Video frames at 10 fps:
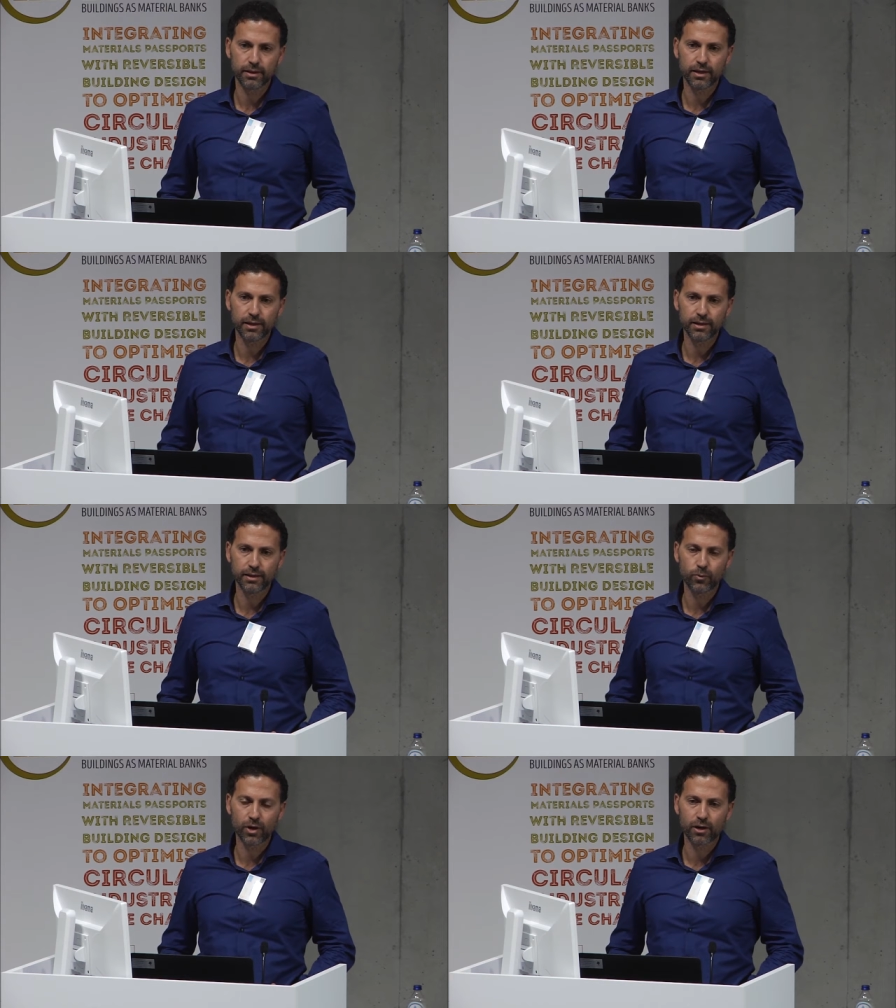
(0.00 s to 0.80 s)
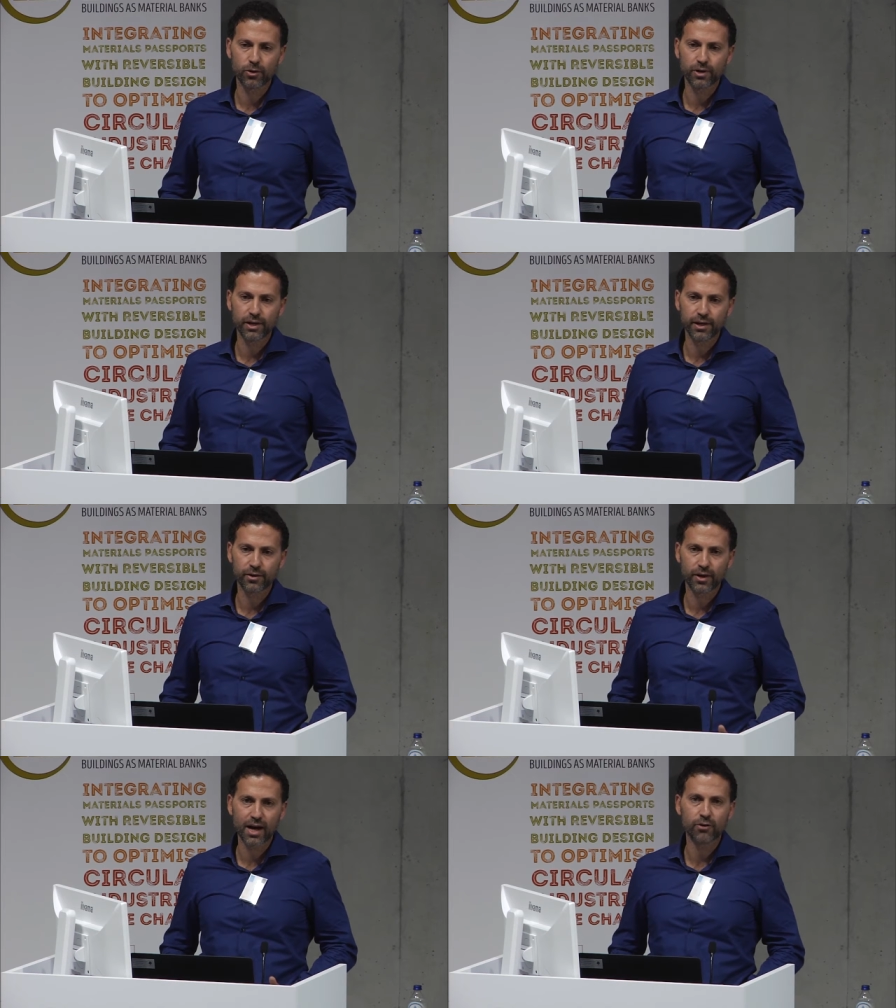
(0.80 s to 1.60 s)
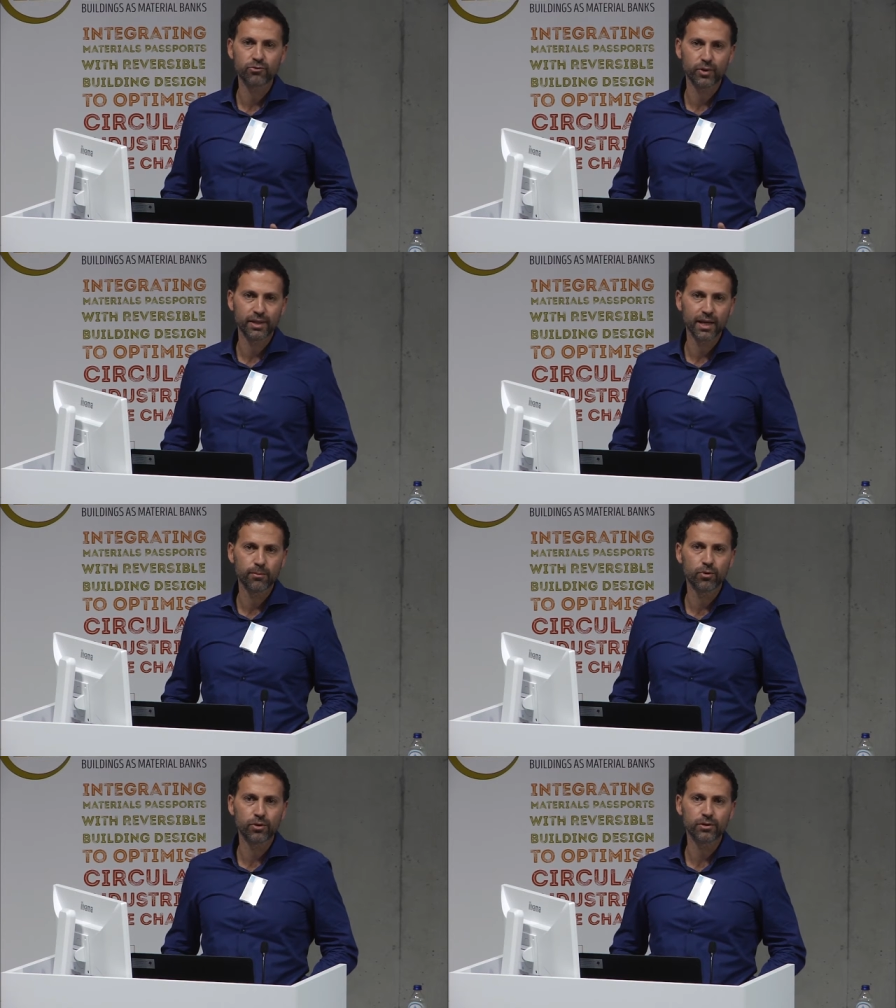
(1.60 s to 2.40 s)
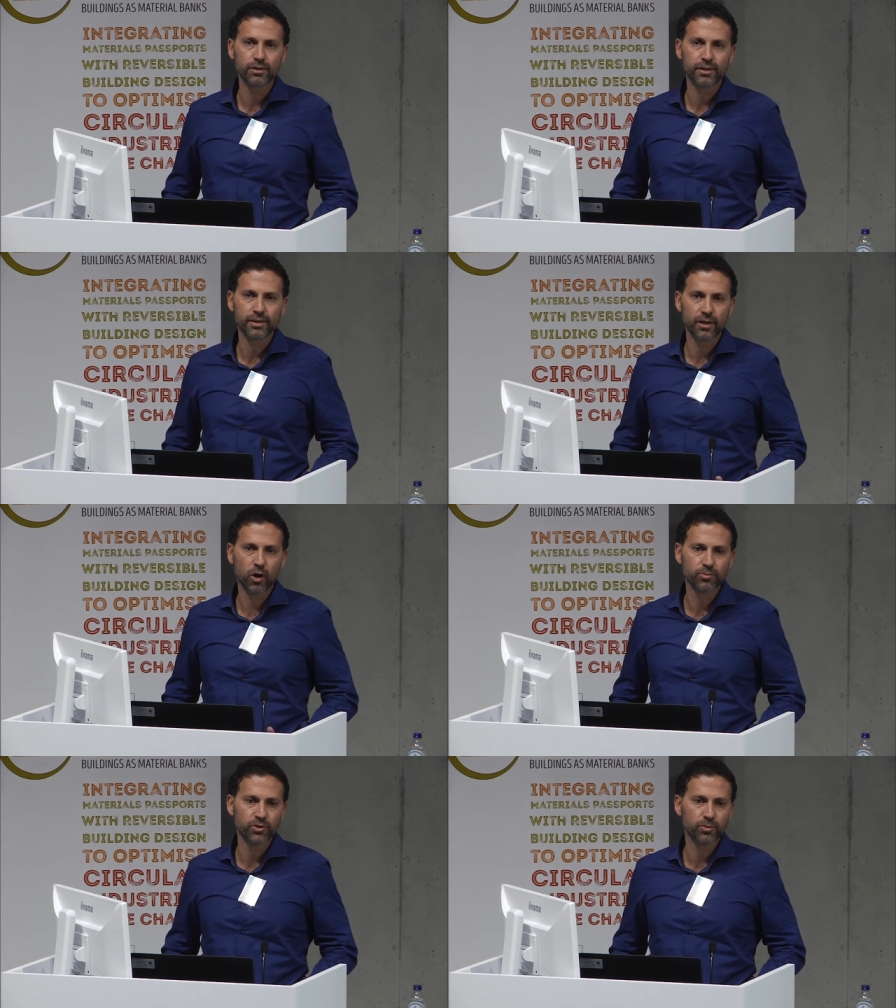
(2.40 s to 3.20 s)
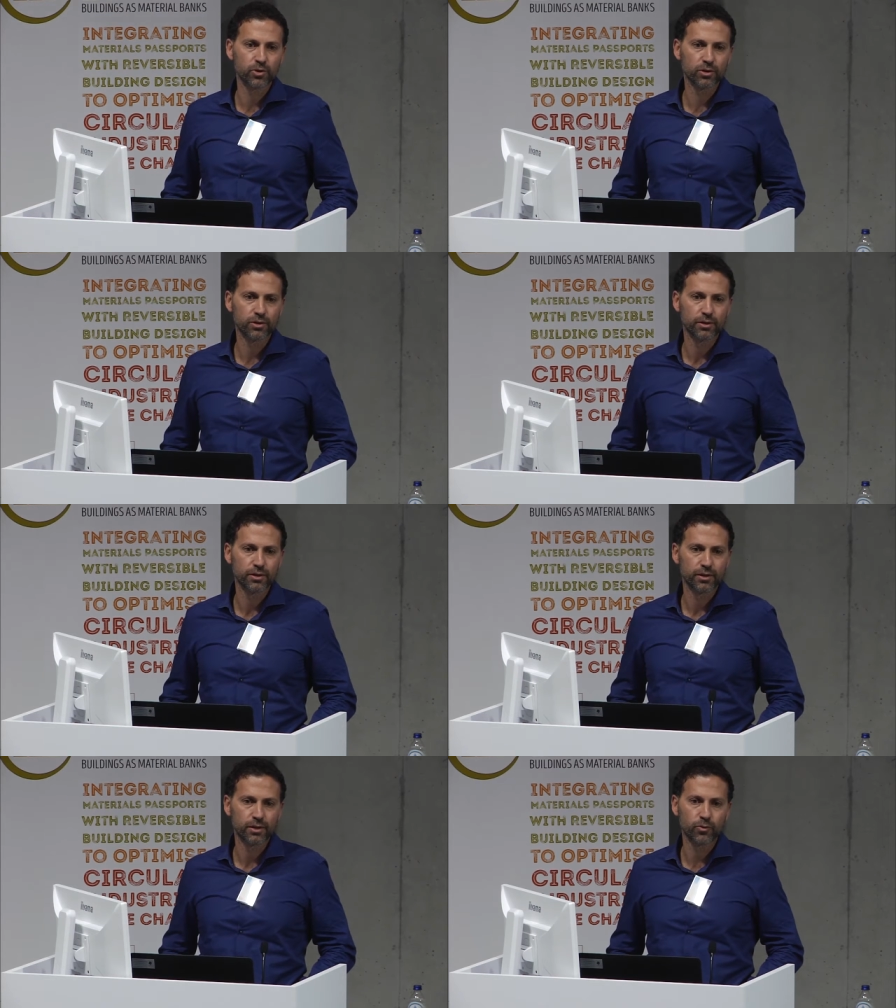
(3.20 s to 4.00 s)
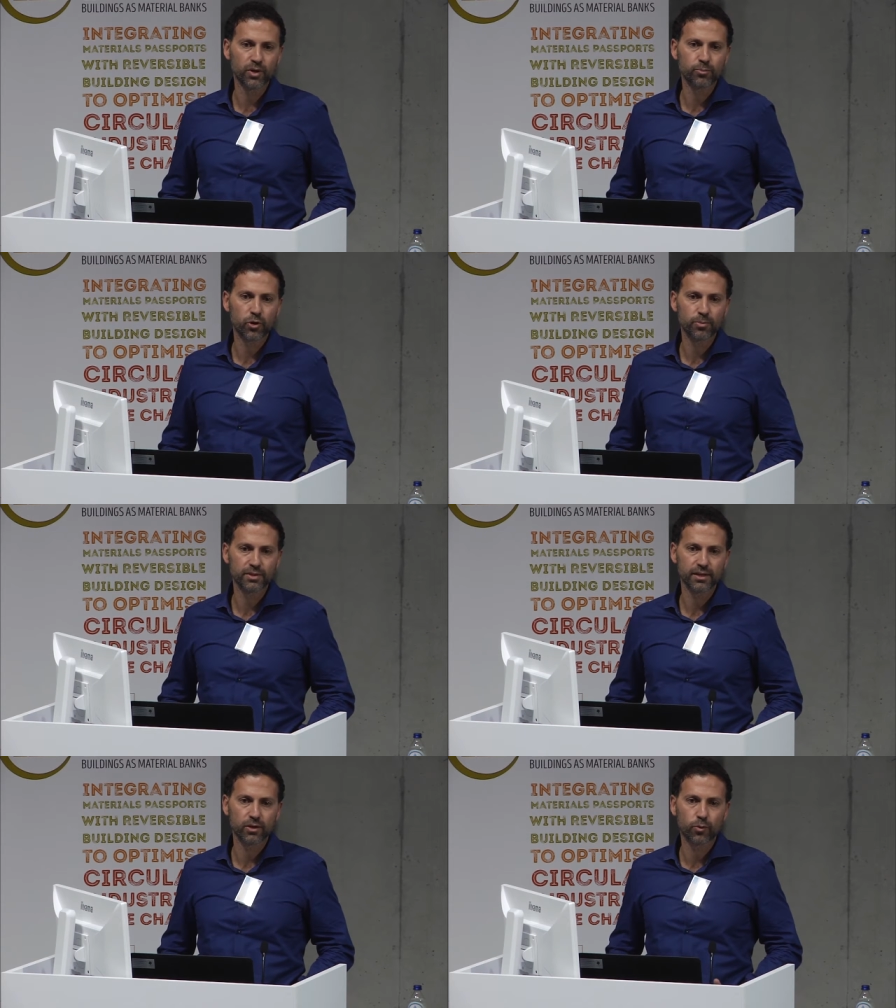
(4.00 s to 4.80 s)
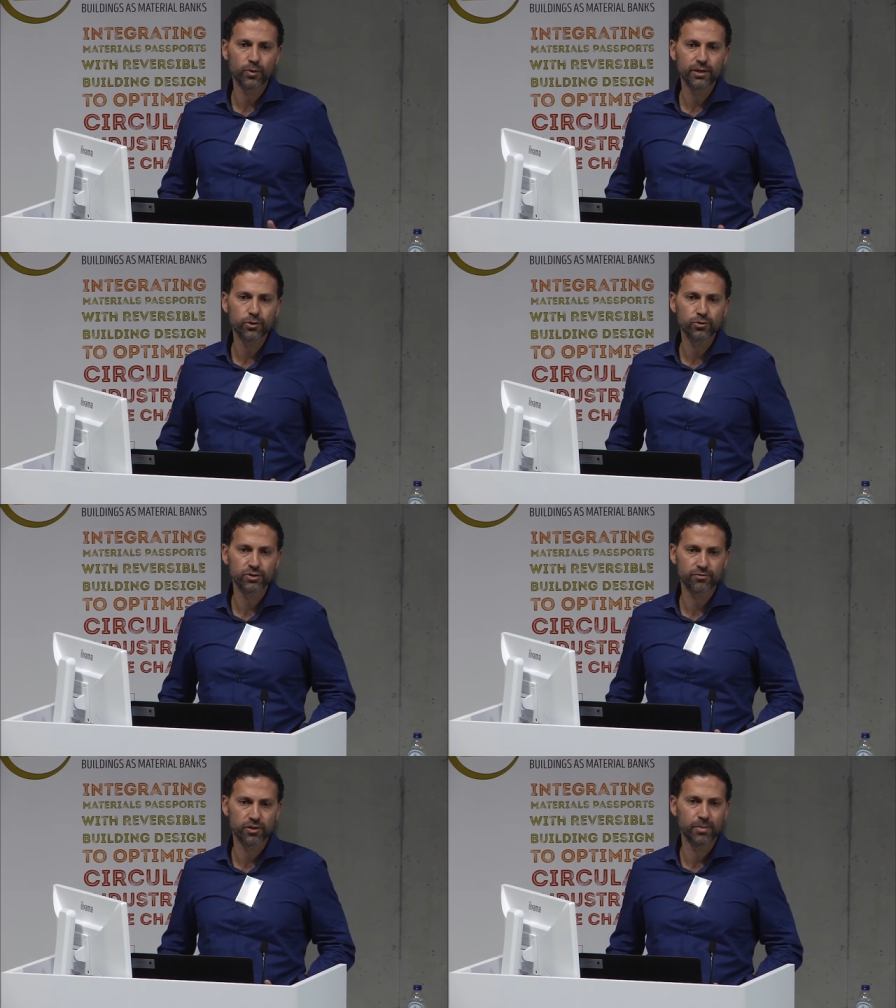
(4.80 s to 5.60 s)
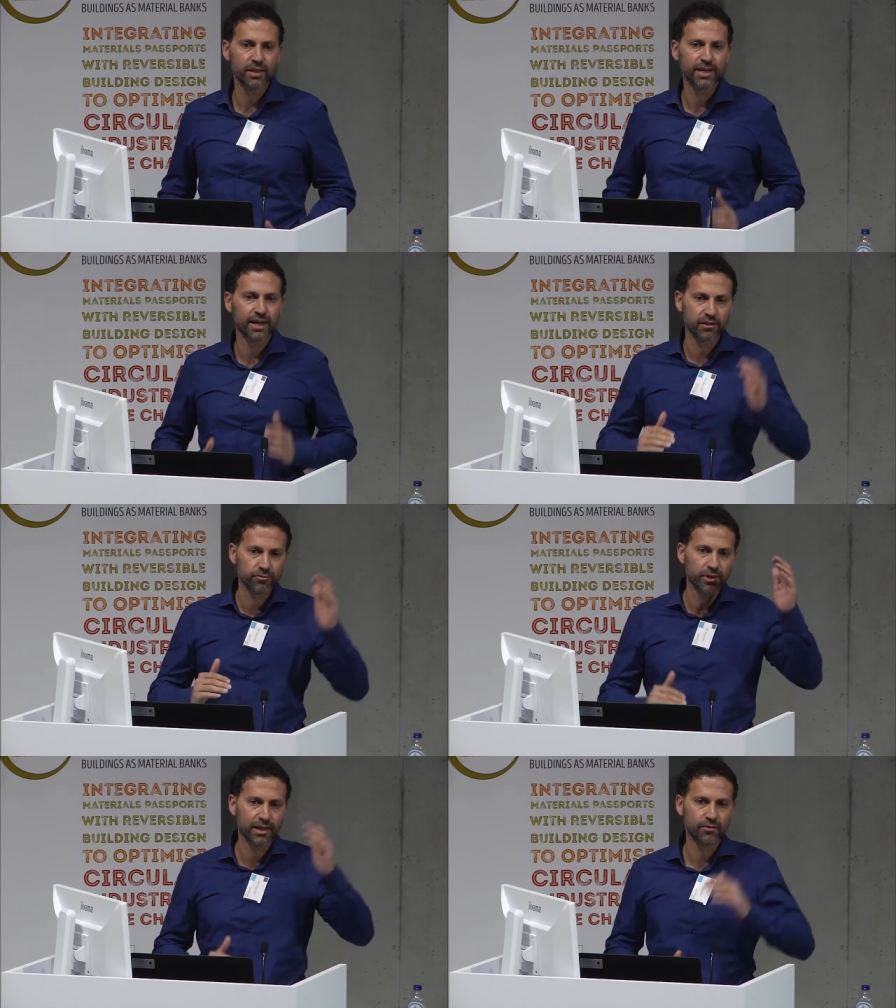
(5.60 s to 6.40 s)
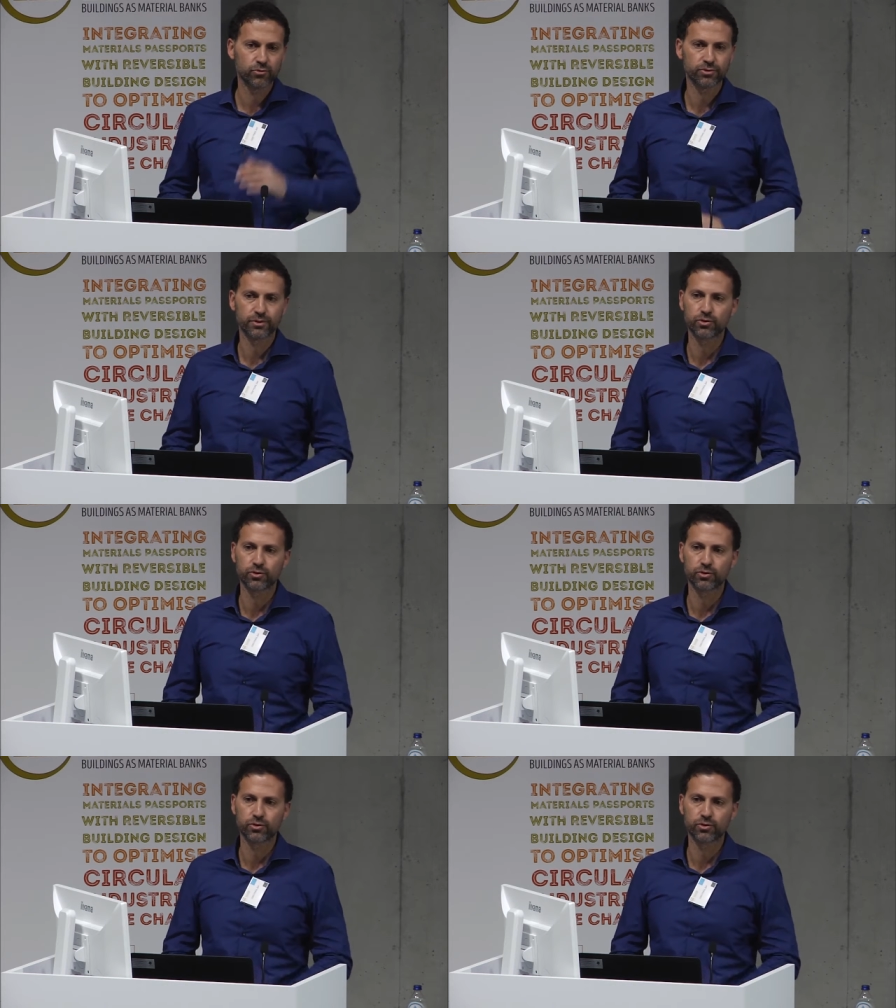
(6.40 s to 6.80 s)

the, we are looking here at how to enable the optimal repurposing or reuse of the building at different levels.